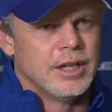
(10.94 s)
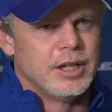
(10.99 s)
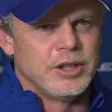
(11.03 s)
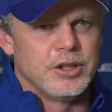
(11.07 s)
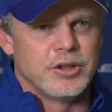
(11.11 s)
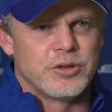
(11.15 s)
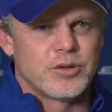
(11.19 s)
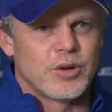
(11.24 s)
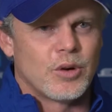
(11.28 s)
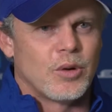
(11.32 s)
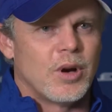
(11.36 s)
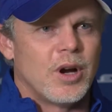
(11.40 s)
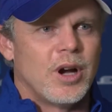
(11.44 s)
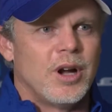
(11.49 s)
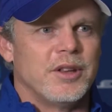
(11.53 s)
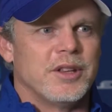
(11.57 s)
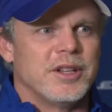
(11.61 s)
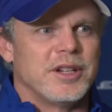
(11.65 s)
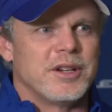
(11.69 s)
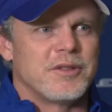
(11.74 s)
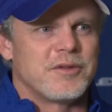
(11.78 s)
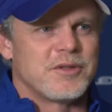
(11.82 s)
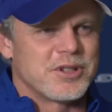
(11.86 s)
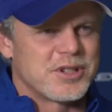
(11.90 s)
You throw all
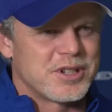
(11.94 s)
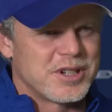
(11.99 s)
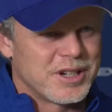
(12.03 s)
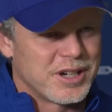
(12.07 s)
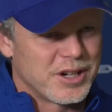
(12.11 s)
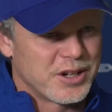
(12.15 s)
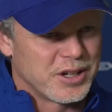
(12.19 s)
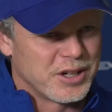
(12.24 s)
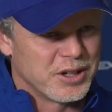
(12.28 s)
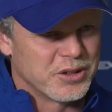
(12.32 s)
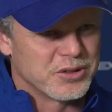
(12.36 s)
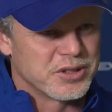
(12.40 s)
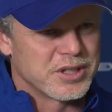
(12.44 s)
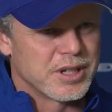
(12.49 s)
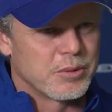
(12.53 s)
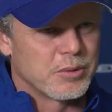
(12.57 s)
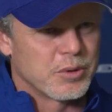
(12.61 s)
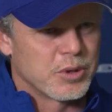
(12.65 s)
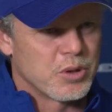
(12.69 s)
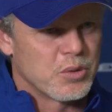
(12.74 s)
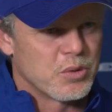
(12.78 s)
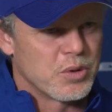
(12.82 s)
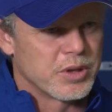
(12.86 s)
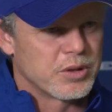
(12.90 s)
the different scenarios that
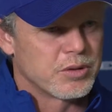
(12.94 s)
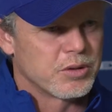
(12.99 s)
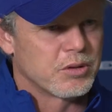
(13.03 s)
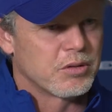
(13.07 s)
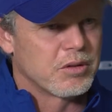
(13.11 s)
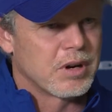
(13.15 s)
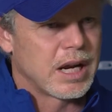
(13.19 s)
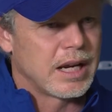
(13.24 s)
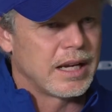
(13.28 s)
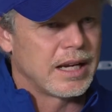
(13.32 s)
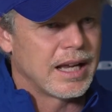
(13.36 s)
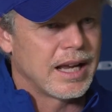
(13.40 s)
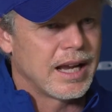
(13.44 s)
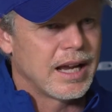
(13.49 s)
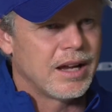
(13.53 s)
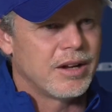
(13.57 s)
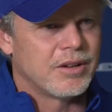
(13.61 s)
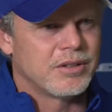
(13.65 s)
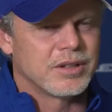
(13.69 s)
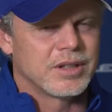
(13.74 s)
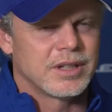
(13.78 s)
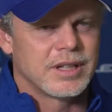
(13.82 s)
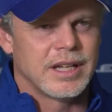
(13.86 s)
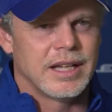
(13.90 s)
we're going through right
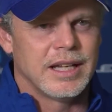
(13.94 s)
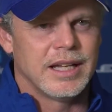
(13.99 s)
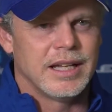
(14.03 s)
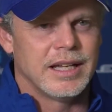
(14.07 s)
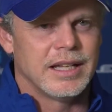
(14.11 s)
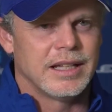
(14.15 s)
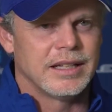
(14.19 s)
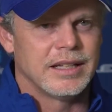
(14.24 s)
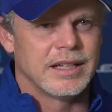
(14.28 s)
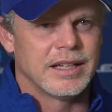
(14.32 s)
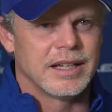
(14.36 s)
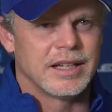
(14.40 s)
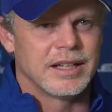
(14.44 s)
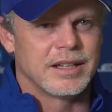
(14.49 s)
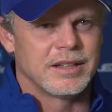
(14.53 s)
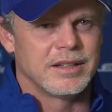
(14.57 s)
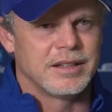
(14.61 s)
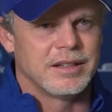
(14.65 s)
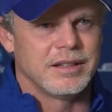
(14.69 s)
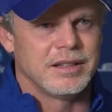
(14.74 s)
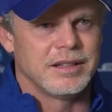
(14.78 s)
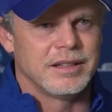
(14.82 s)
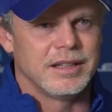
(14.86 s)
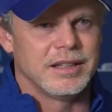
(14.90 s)
now, and
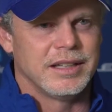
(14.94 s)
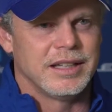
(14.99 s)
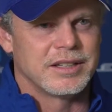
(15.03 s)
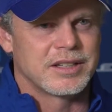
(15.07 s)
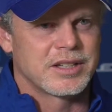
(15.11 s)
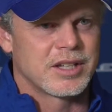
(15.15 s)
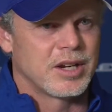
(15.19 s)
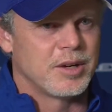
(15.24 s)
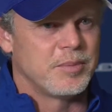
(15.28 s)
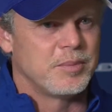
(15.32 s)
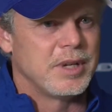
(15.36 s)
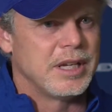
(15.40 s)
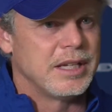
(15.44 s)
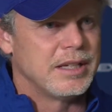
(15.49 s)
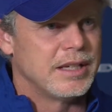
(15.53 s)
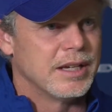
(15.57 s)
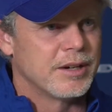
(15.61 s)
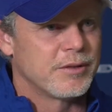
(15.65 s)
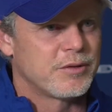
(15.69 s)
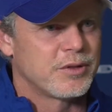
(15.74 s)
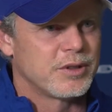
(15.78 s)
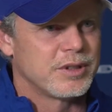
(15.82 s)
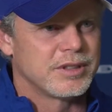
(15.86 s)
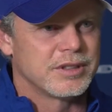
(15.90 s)
it's going to be
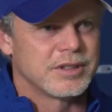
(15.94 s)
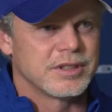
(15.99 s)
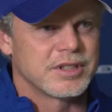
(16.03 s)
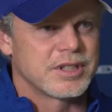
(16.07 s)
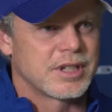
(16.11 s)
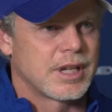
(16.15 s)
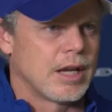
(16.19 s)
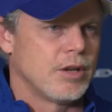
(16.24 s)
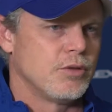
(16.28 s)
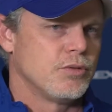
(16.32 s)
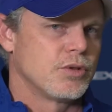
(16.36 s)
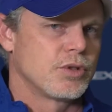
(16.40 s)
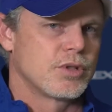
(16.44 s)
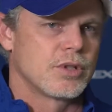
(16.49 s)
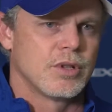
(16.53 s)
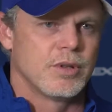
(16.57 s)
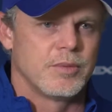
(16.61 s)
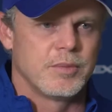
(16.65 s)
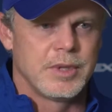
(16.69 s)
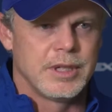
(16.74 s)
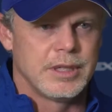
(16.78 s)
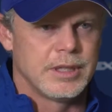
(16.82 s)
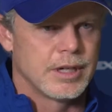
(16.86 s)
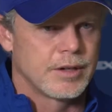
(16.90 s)
different. The schedule's
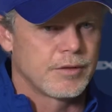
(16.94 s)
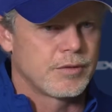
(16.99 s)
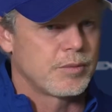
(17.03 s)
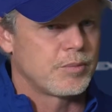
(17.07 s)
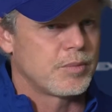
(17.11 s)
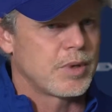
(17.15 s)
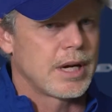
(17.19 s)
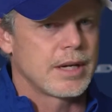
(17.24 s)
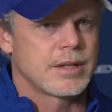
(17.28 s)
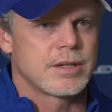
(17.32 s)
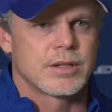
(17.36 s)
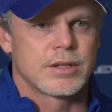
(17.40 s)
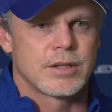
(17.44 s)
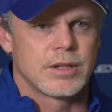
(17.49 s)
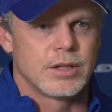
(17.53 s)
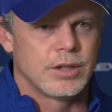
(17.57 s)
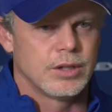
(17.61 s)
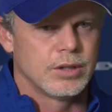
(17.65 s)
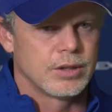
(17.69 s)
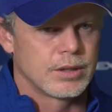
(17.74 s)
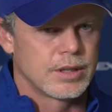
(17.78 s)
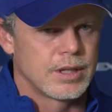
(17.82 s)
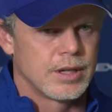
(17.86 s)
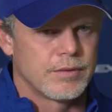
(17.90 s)
going to be different. Practice is going
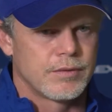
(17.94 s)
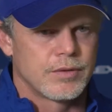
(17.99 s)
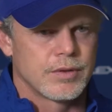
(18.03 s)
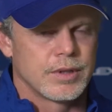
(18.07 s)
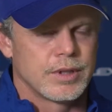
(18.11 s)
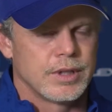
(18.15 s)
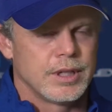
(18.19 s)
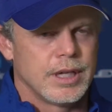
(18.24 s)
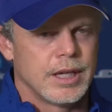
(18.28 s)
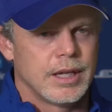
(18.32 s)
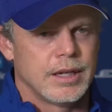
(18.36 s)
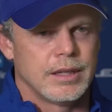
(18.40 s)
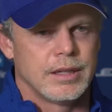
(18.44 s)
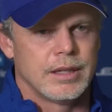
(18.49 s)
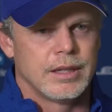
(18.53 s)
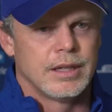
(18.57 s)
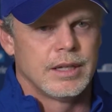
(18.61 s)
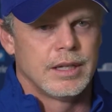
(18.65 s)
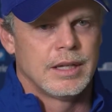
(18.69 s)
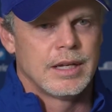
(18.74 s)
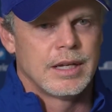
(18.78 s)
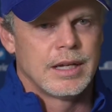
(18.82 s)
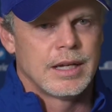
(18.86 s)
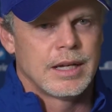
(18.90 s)
to look different, yet
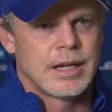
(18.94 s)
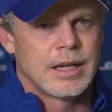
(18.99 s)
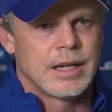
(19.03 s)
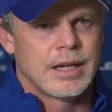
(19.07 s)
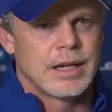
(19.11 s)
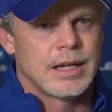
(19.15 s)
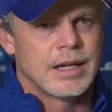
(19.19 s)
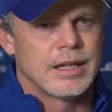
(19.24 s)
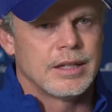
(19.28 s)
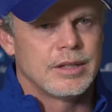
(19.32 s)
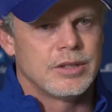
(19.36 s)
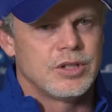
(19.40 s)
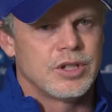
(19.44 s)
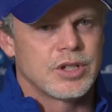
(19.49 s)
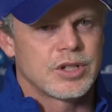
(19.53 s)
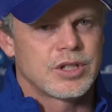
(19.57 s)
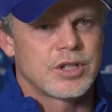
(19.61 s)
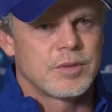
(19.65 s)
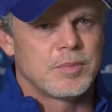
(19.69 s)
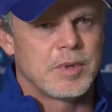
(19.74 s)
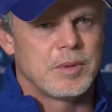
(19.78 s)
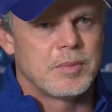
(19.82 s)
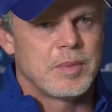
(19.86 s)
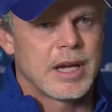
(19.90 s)

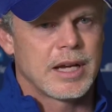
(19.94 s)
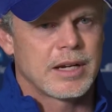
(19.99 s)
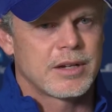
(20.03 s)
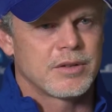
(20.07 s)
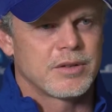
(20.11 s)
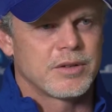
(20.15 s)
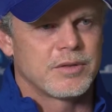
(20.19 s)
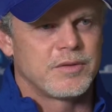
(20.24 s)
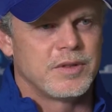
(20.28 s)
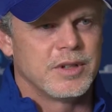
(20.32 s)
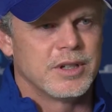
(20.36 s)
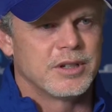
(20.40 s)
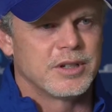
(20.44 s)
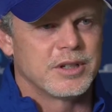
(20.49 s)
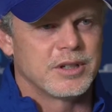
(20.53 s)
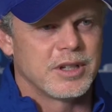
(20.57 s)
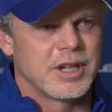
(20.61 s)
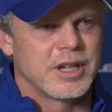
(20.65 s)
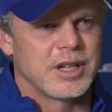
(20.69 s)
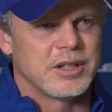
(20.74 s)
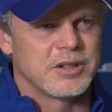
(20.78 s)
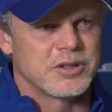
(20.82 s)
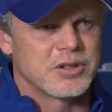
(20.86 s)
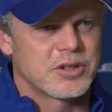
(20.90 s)
just to be back on the field
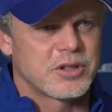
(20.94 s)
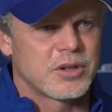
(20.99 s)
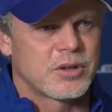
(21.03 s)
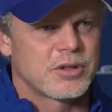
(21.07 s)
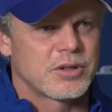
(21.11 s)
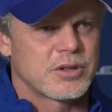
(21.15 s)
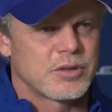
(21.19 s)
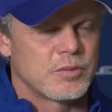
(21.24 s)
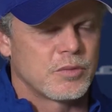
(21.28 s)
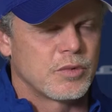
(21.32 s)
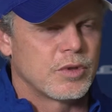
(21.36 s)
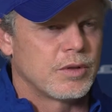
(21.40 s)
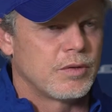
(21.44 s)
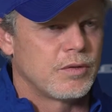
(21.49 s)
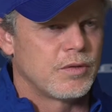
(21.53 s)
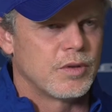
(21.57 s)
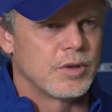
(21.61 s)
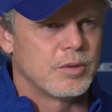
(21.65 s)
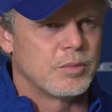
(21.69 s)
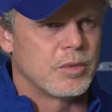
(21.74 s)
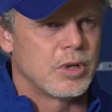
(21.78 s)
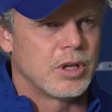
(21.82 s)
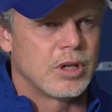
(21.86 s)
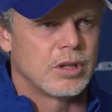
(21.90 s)
and start some real
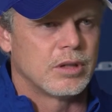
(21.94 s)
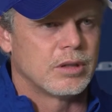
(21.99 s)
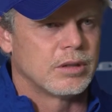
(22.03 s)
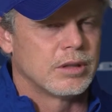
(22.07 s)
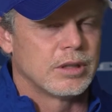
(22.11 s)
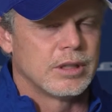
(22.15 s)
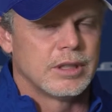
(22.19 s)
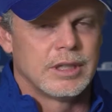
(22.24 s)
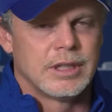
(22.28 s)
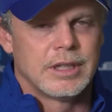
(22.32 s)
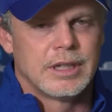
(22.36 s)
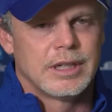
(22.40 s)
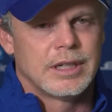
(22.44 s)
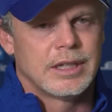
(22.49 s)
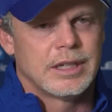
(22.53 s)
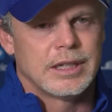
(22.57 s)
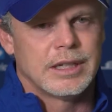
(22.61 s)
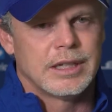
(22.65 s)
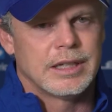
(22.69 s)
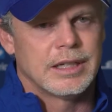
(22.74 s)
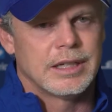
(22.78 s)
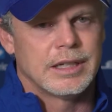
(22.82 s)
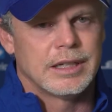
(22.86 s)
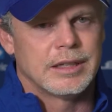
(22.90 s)
football,
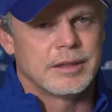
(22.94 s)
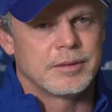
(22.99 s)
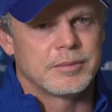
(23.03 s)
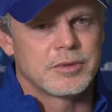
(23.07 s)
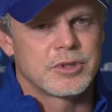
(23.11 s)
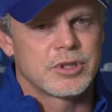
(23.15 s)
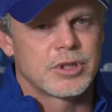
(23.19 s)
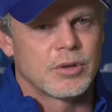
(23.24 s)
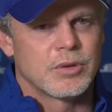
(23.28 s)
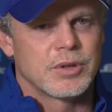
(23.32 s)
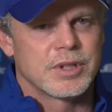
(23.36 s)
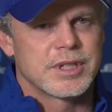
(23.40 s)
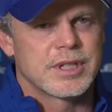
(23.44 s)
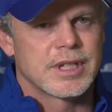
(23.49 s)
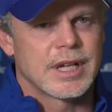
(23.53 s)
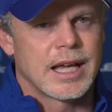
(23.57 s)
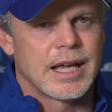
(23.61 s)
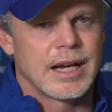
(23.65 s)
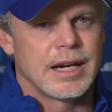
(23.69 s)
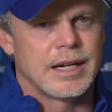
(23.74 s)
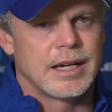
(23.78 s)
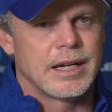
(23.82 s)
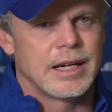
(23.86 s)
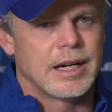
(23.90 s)
I'm so
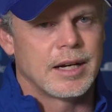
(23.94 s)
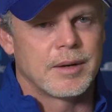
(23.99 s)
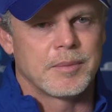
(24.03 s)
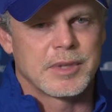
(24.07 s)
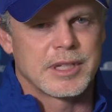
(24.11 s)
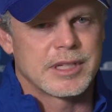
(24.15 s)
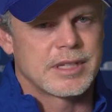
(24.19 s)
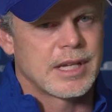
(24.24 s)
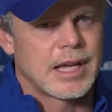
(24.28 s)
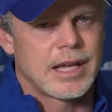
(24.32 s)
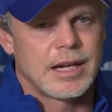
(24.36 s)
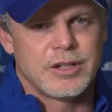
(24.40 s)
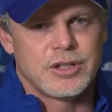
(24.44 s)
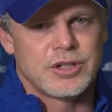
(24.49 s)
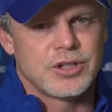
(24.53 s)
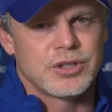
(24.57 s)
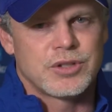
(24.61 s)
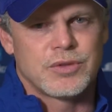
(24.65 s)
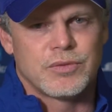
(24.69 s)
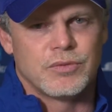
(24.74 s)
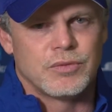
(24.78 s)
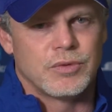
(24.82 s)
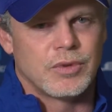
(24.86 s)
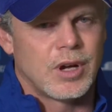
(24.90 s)
excited, and I'm excited
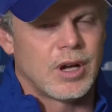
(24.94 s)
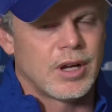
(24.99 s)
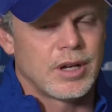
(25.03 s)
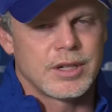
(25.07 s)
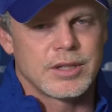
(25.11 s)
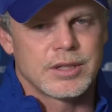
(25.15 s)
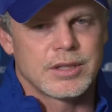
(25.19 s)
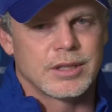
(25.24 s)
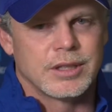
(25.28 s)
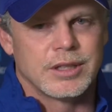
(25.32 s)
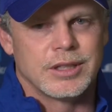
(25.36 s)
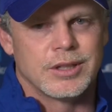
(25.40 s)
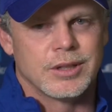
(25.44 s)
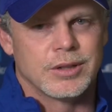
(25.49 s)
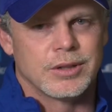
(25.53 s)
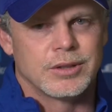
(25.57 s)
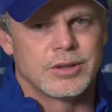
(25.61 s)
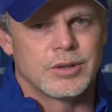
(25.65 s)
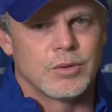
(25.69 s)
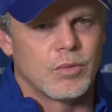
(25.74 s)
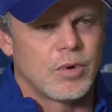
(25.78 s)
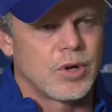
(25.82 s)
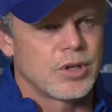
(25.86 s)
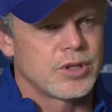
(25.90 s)
just honestly
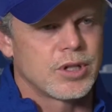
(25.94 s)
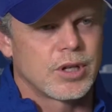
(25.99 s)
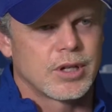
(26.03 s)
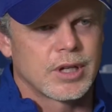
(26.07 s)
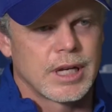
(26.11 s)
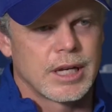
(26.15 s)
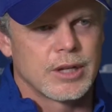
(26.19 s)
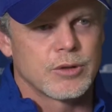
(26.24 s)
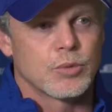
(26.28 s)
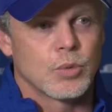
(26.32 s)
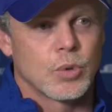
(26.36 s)
to watch our guys